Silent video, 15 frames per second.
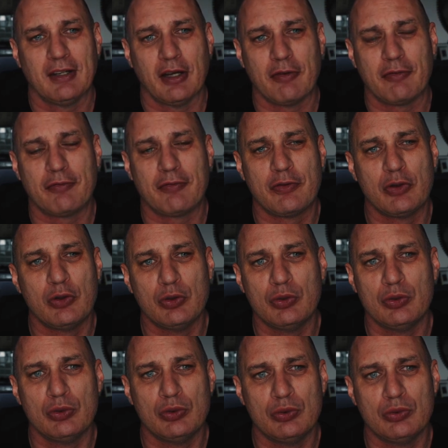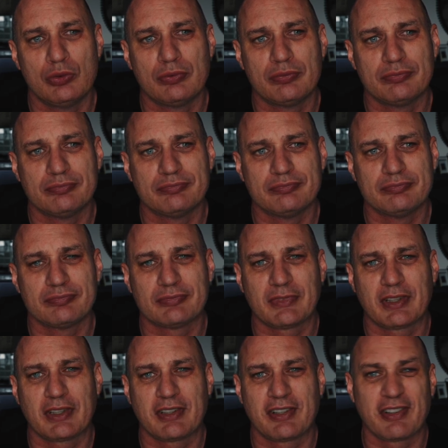a few
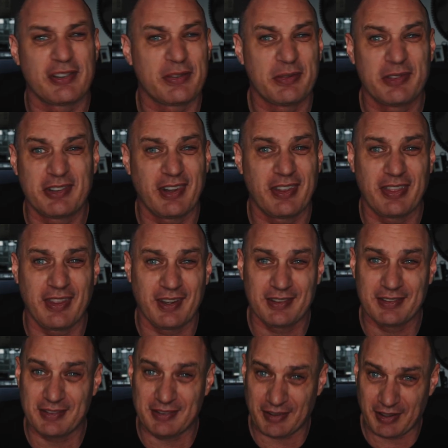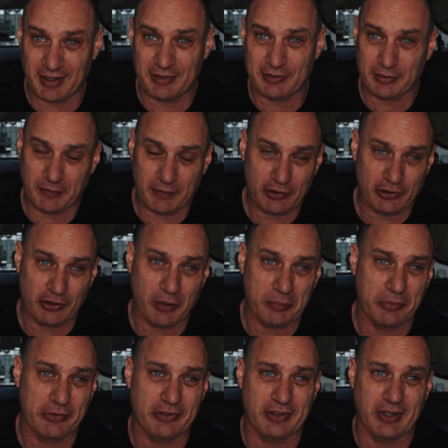Christmassy things, I guess, from the
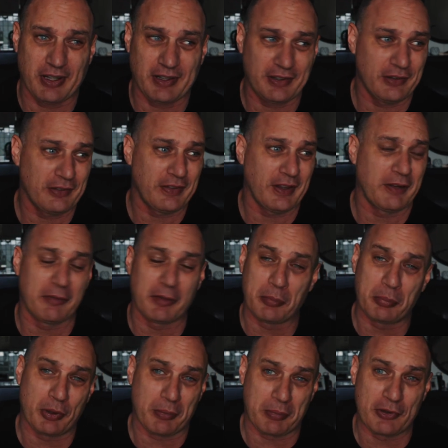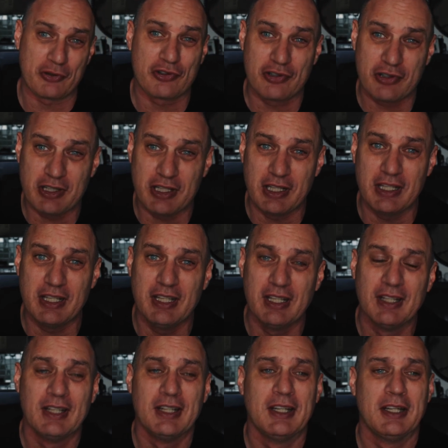shops. I don't think I'm gonna put up a tree,
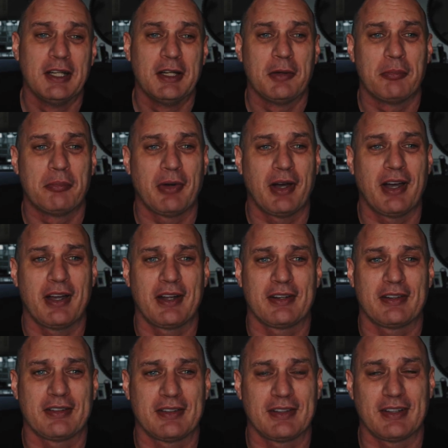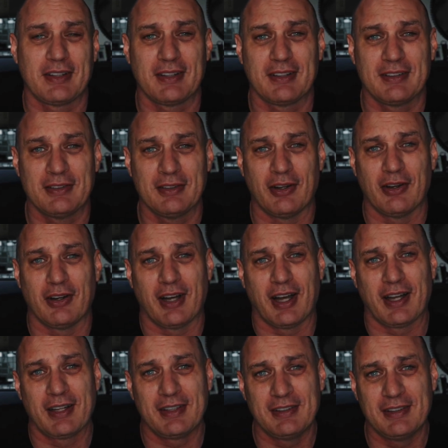but you know,
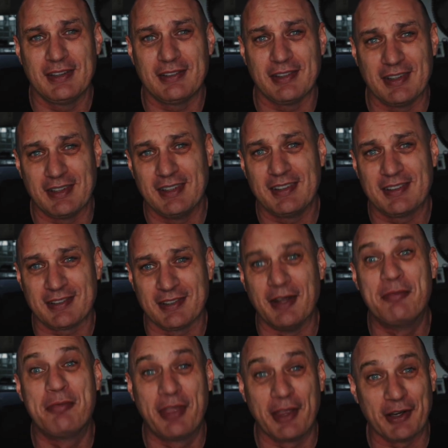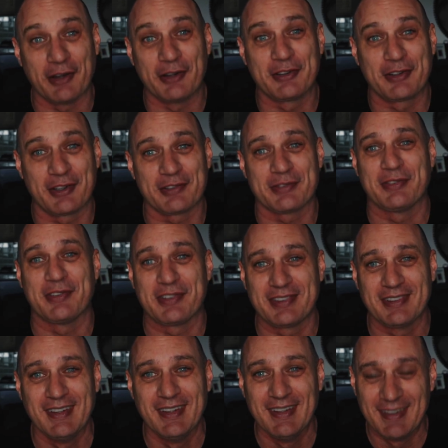I need to eat something on
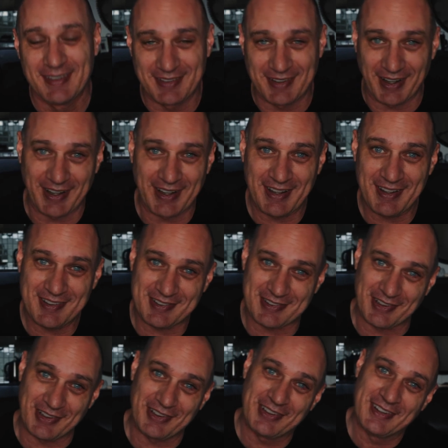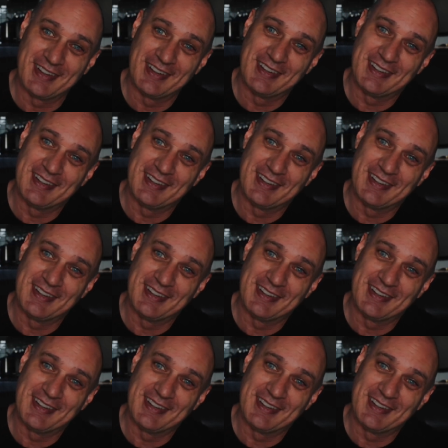Christmas Day. So